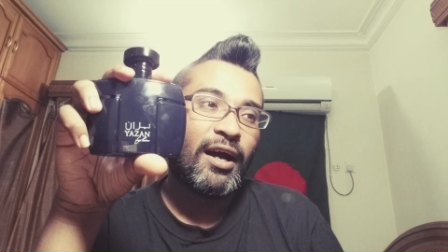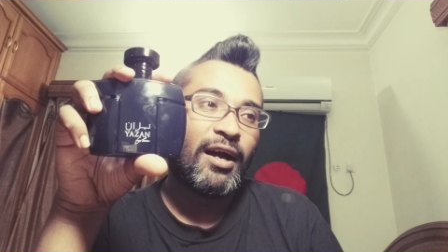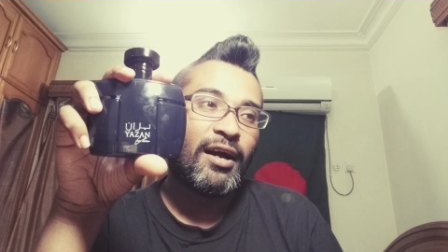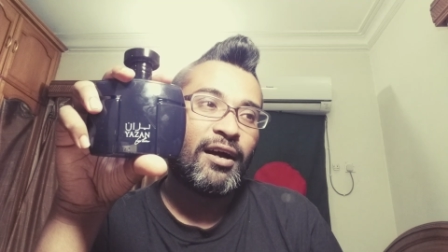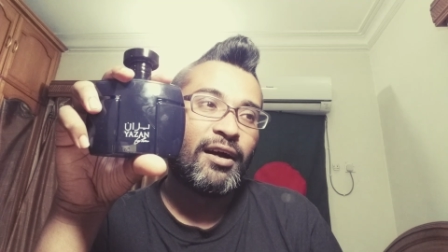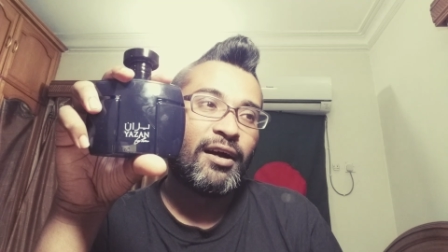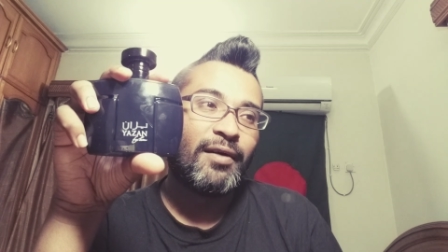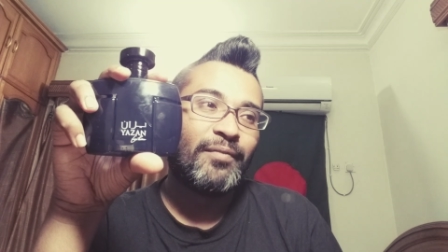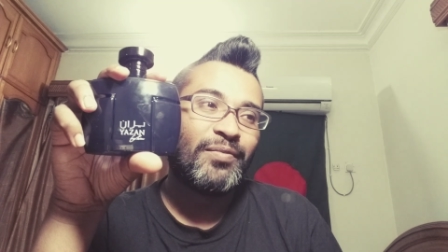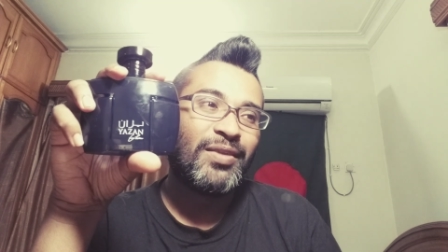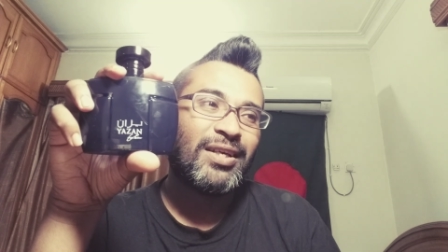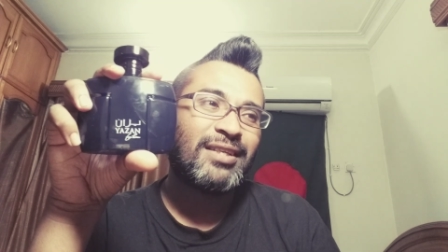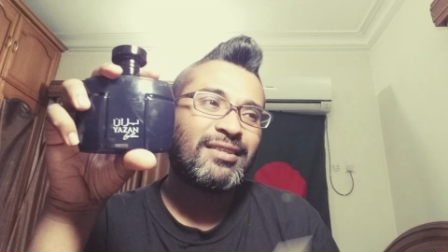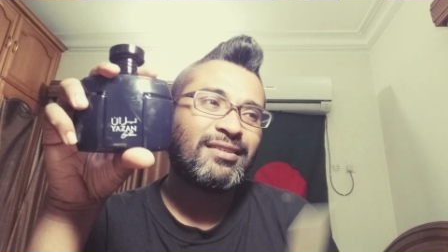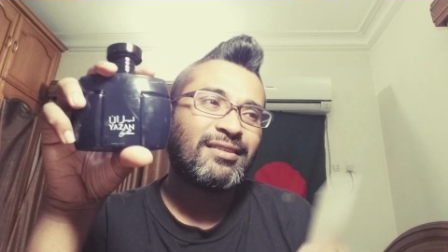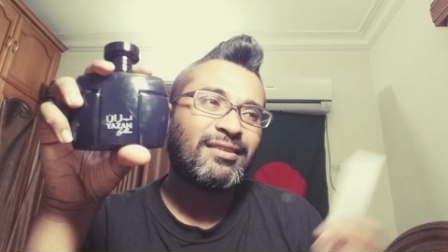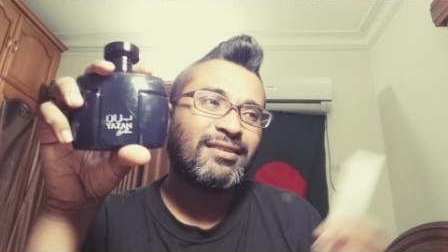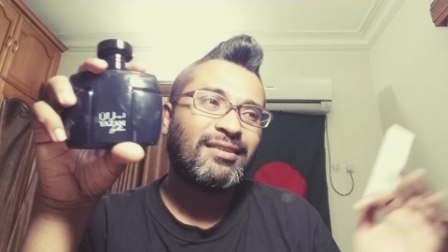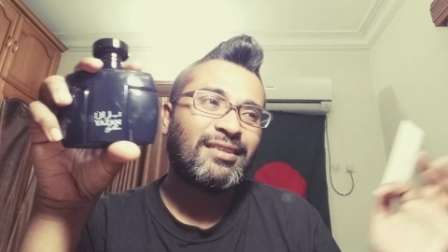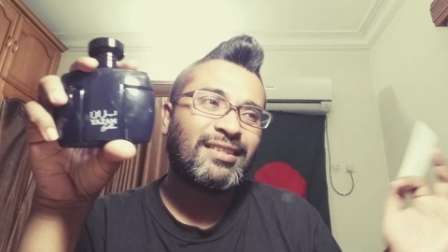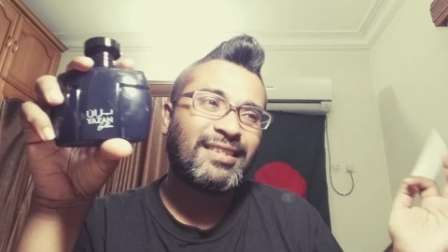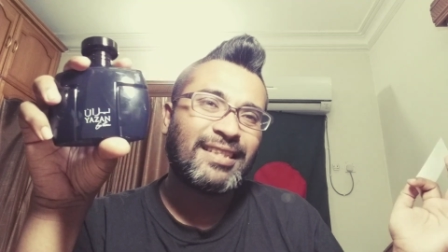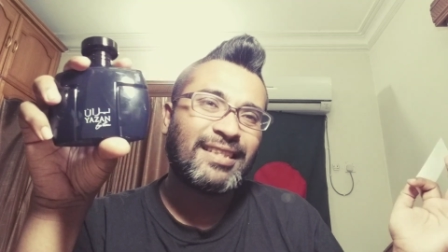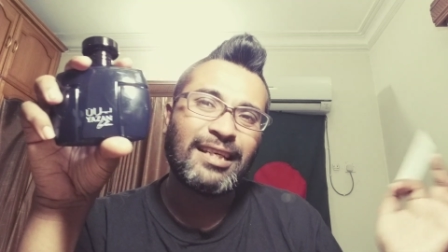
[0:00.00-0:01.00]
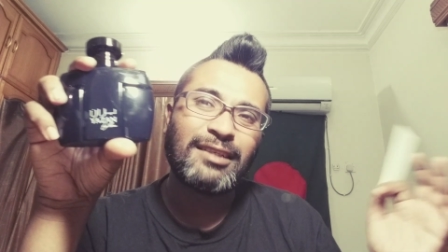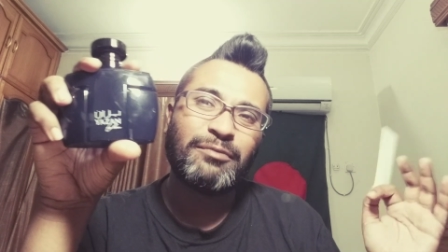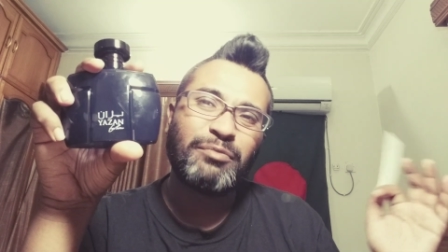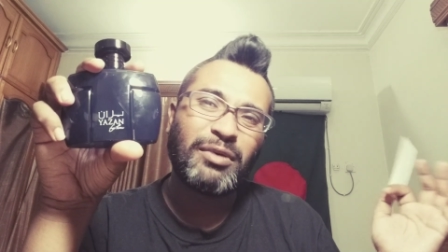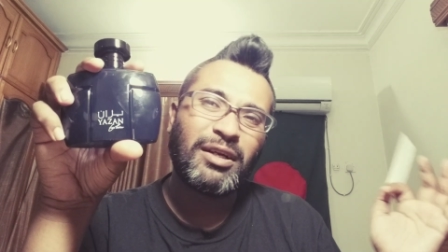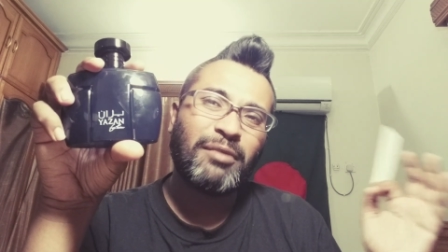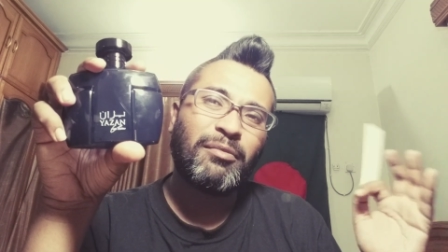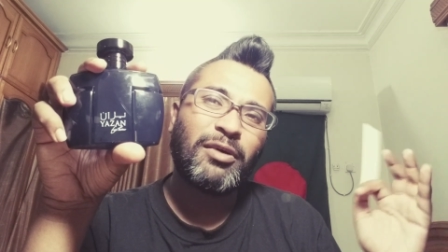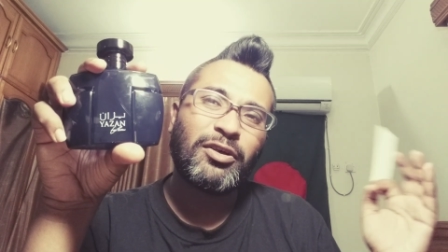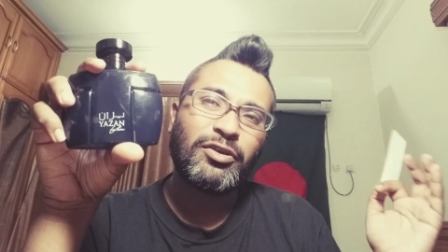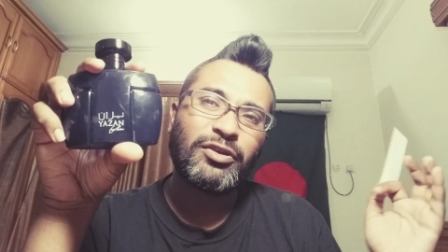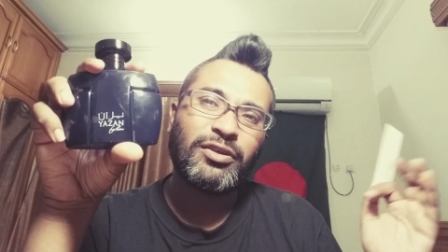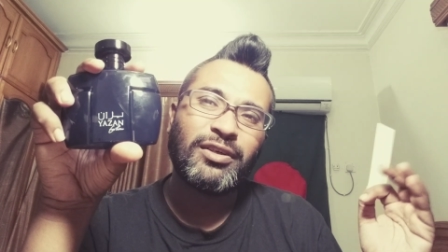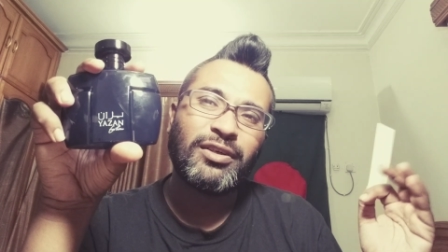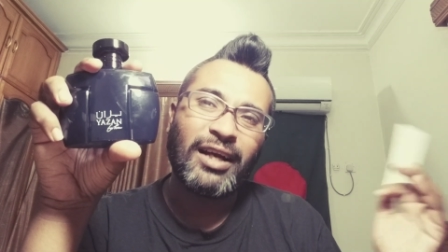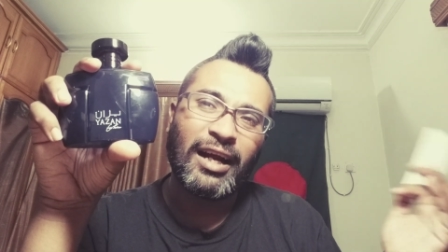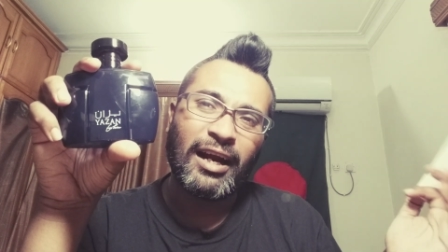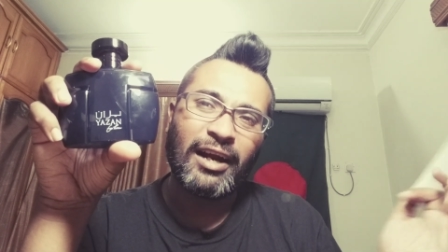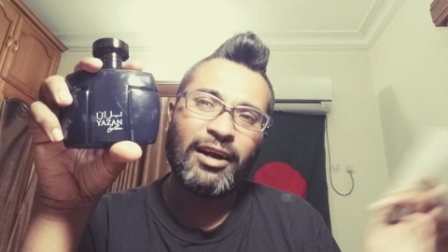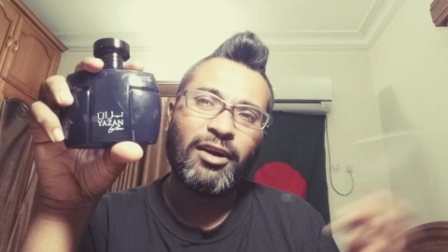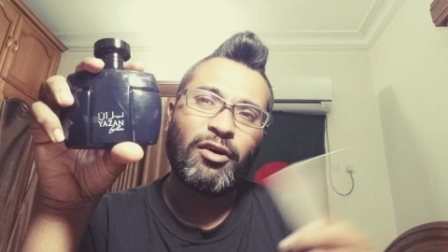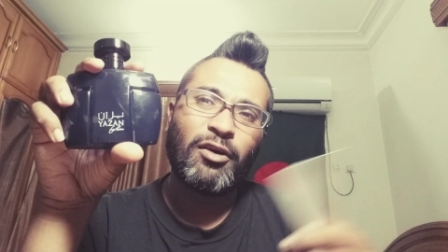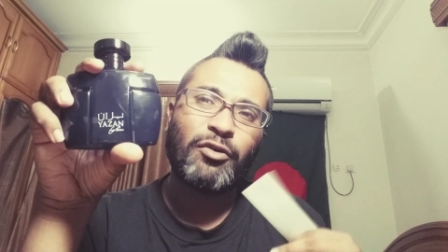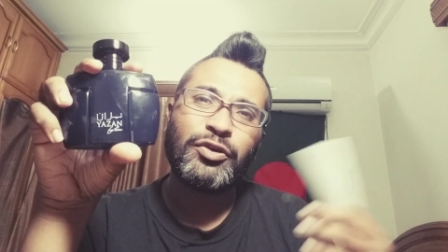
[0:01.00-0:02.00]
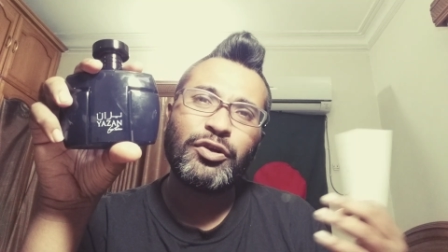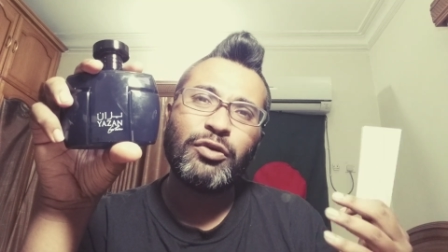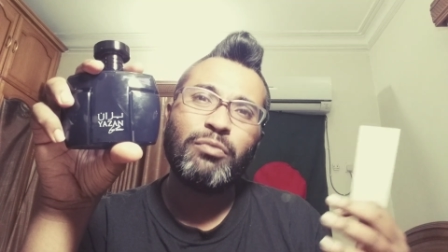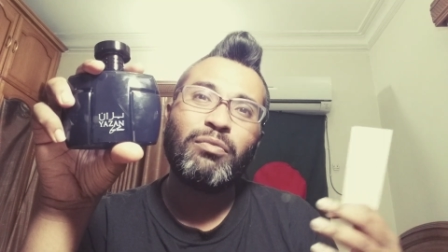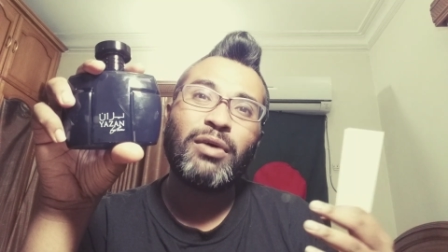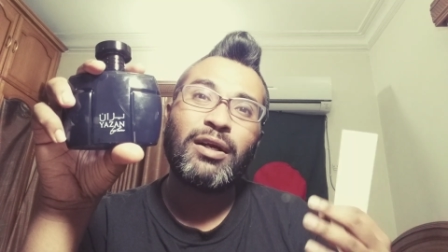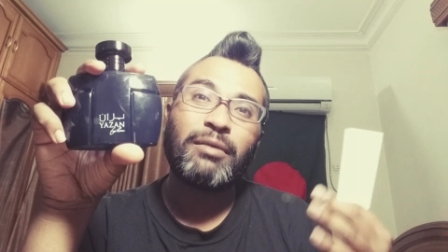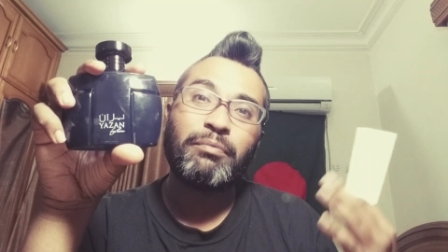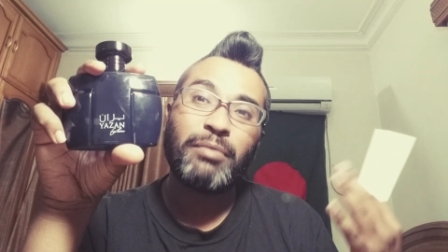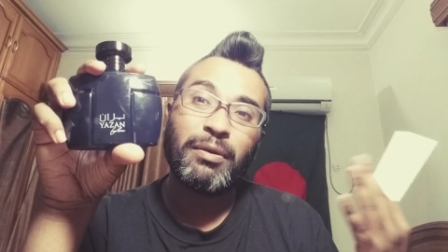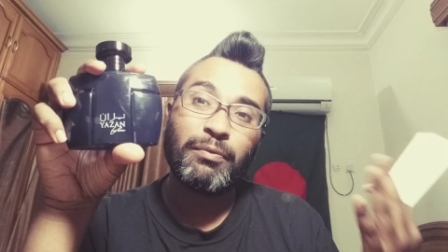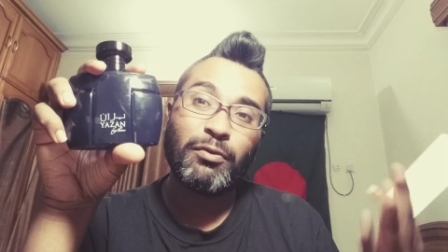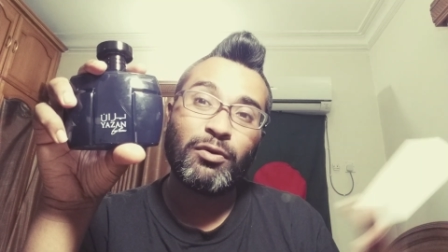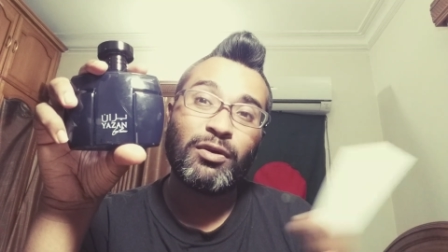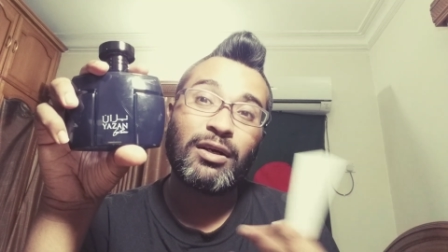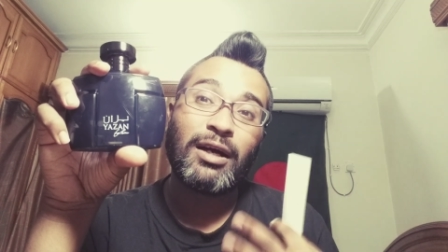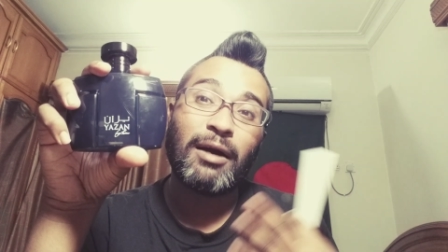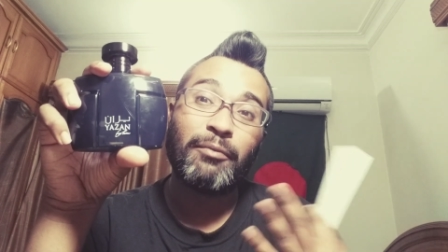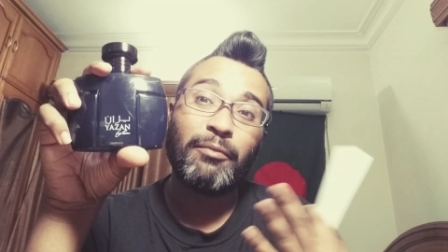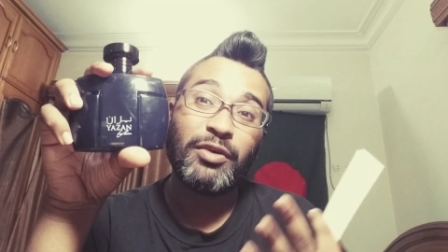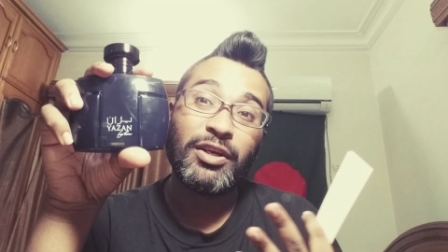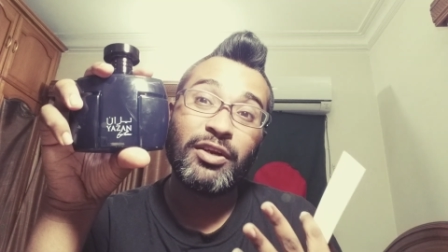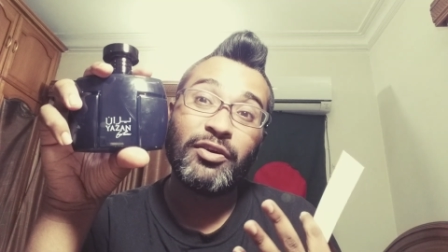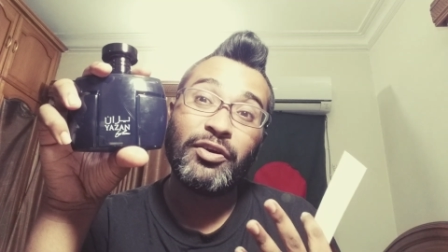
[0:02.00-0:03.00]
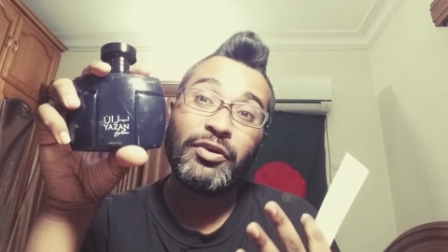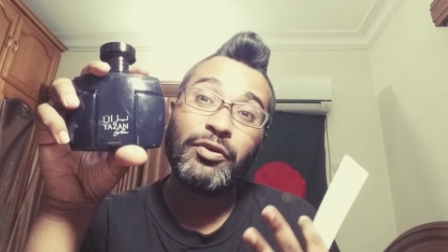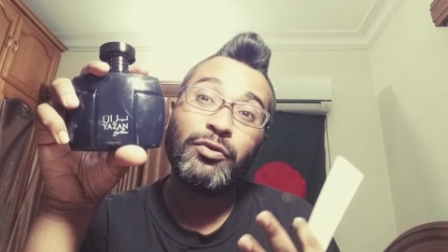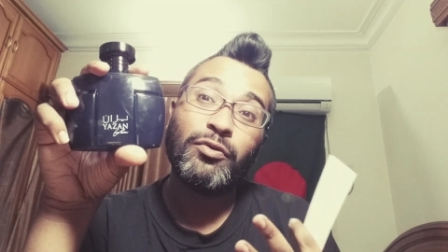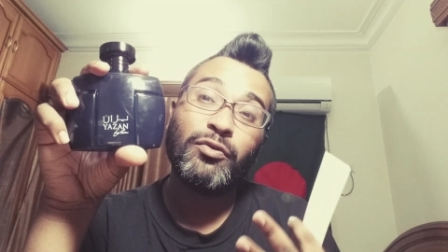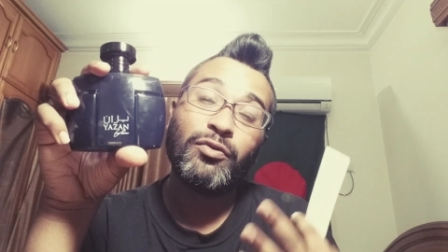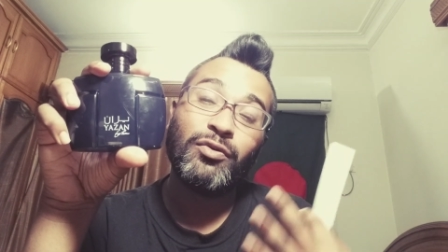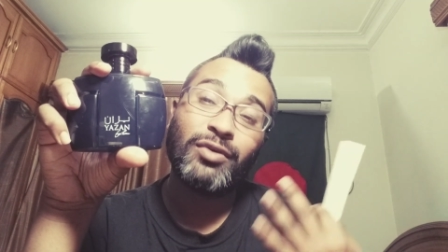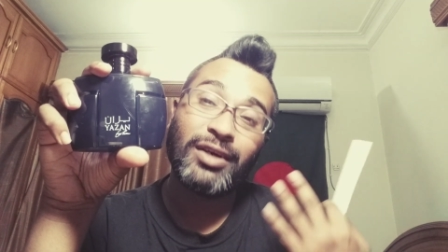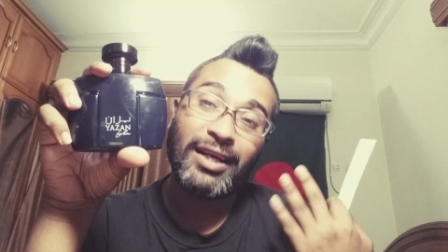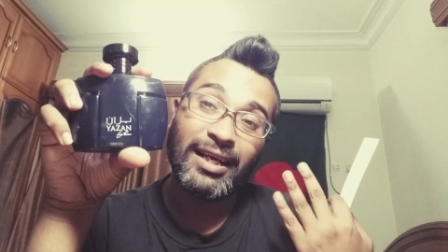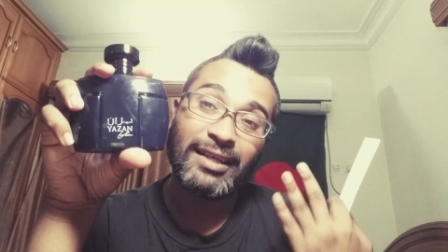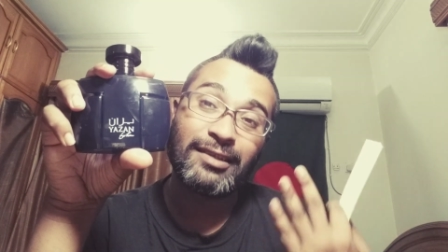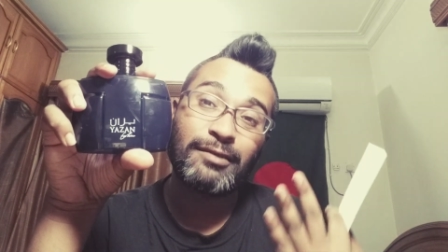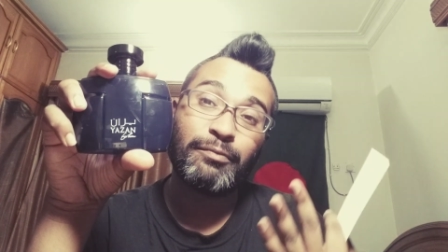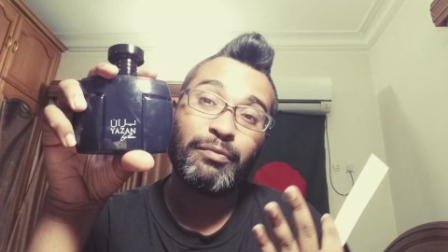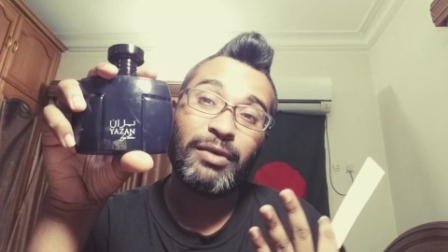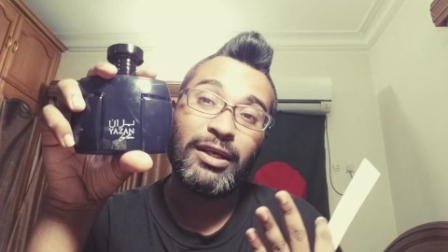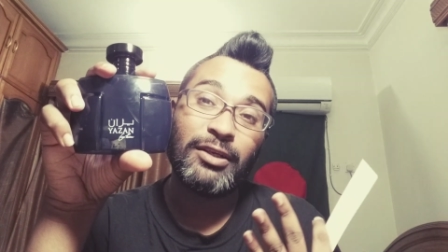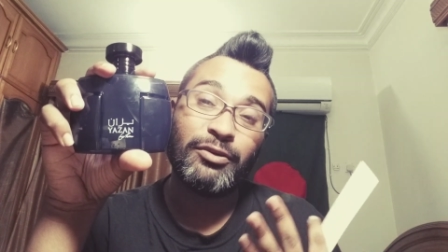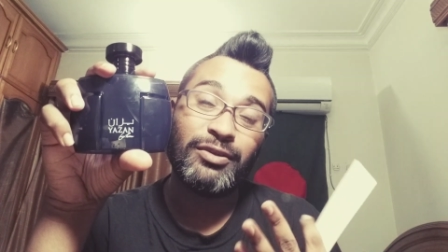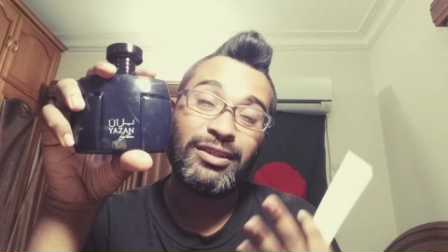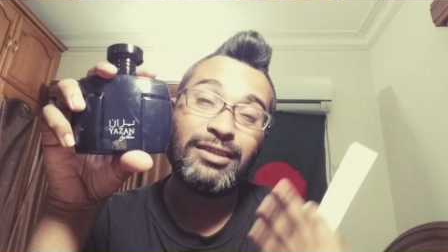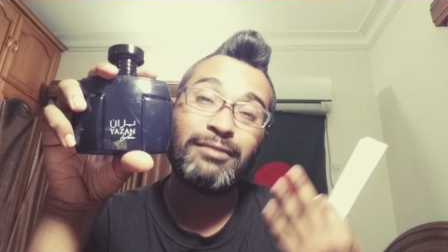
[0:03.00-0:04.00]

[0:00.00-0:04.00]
uh, this stays pretty much around you, but people come near you, can smell you.